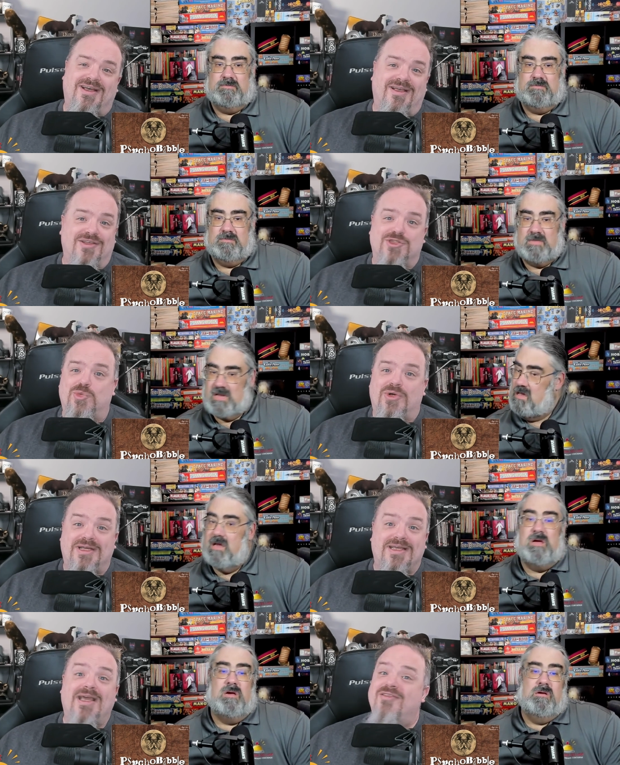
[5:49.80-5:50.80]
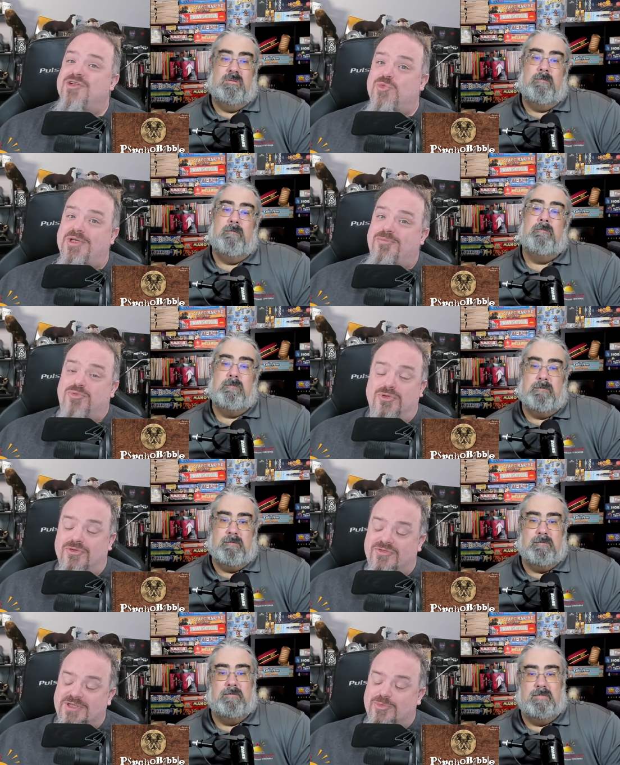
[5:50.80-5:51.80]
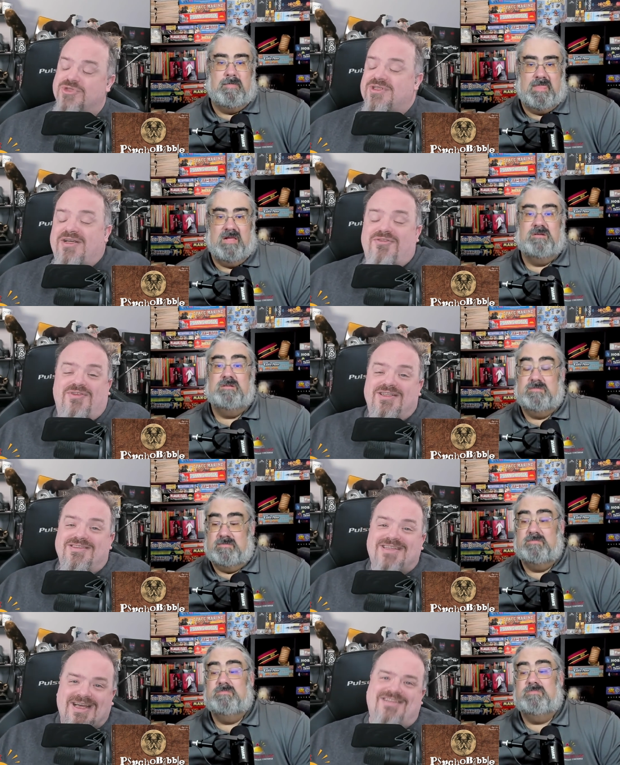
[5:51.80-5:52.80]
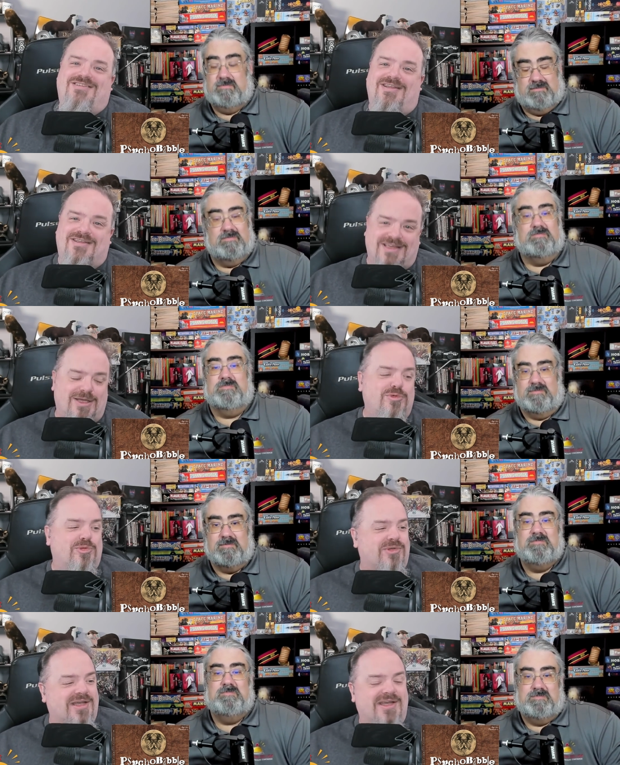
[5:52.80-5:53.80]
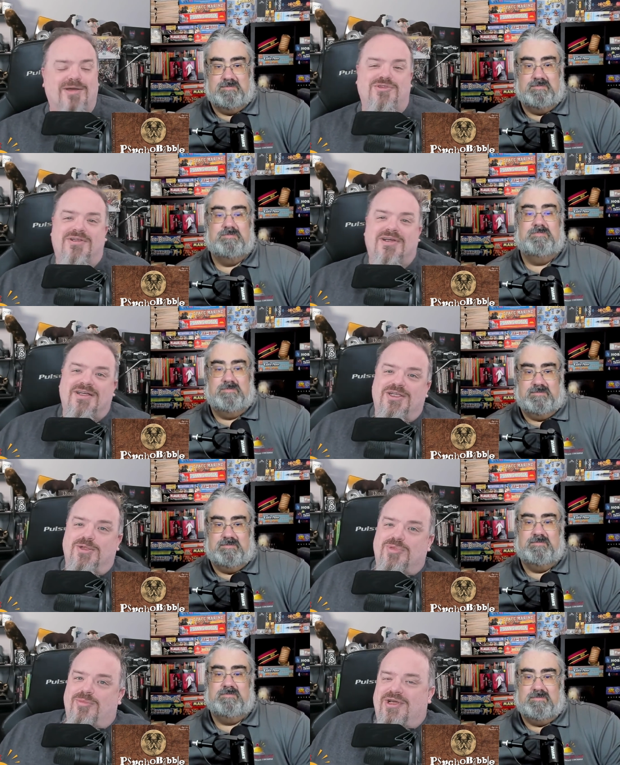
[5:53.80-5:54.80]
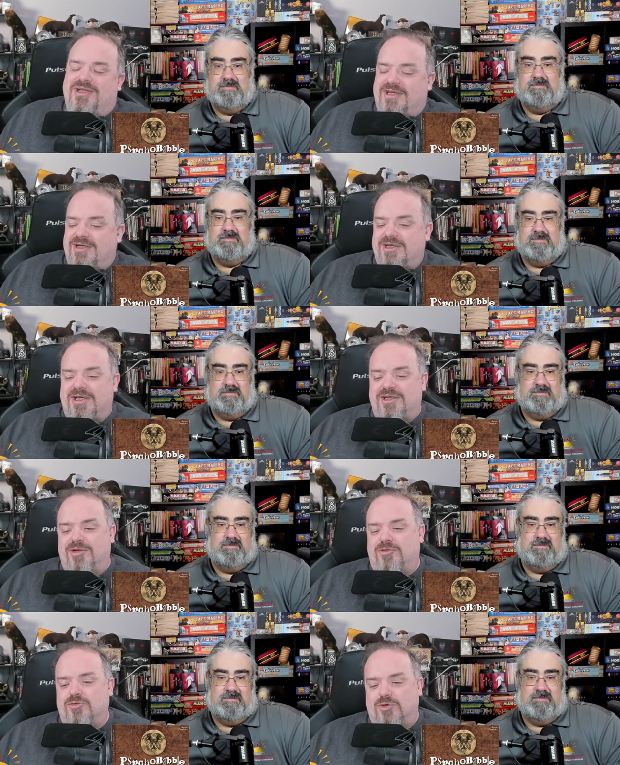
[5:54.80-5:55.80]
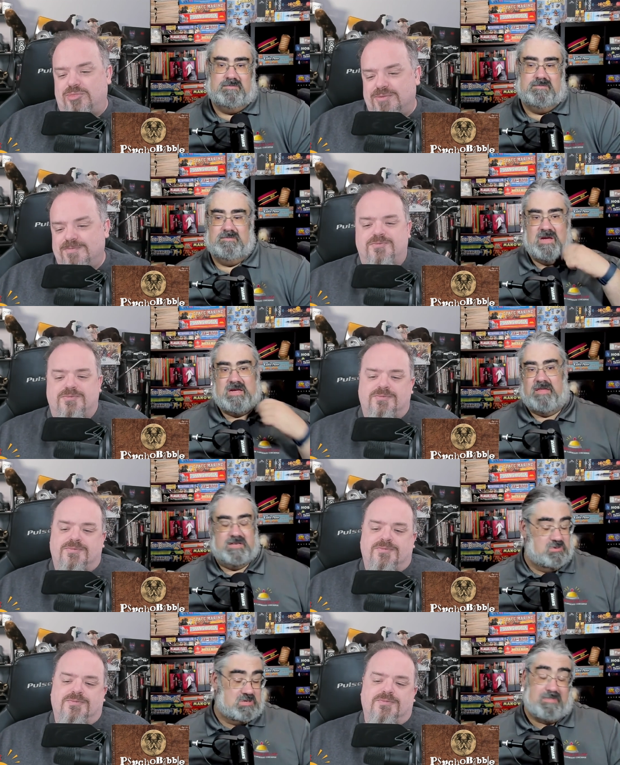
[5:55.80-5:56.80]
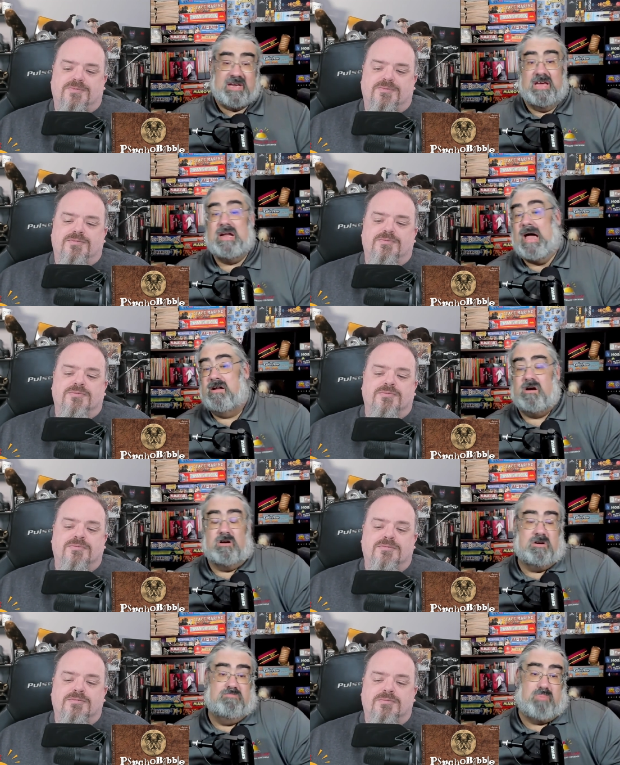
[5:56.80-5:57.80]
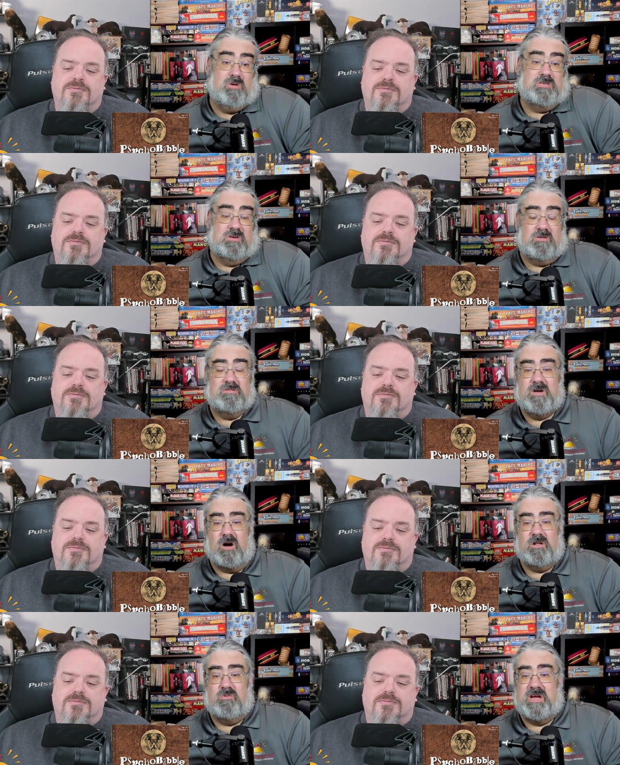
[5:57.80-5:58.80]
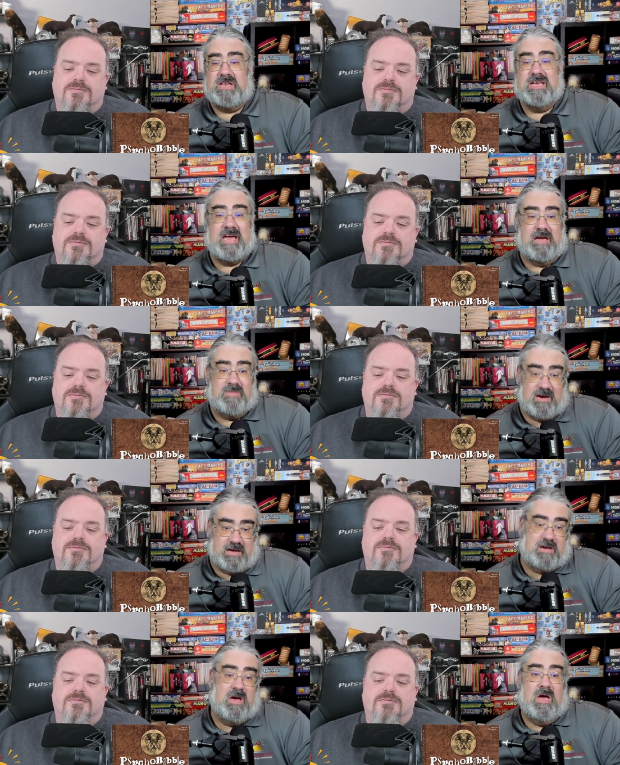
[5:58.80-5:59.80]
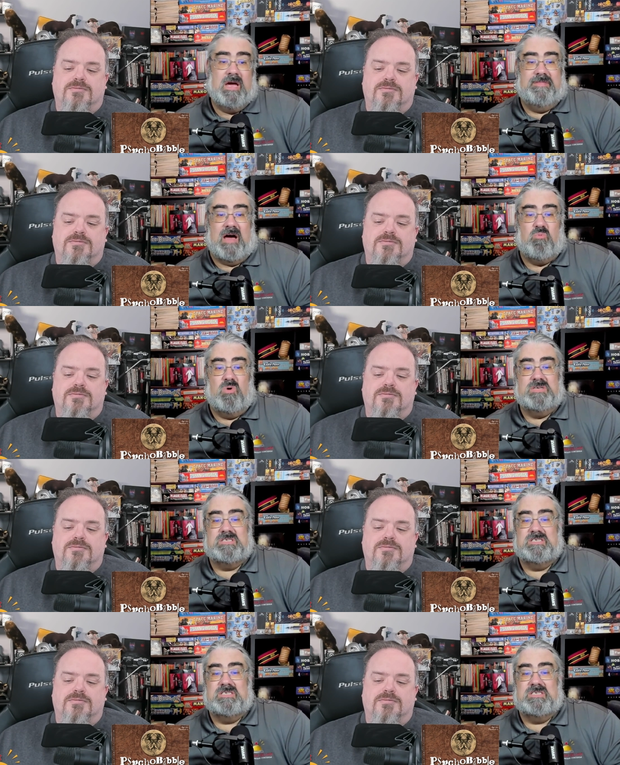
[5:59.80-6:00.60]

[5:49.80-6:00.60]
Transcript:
Speaker 1: This one again this week proved it was a fantastic game mm -hmm. to mm-hmm. play out in public and
Speaker 2: uh, you know group. Yeah, this was a big hit at our personal Halloween game night, and that was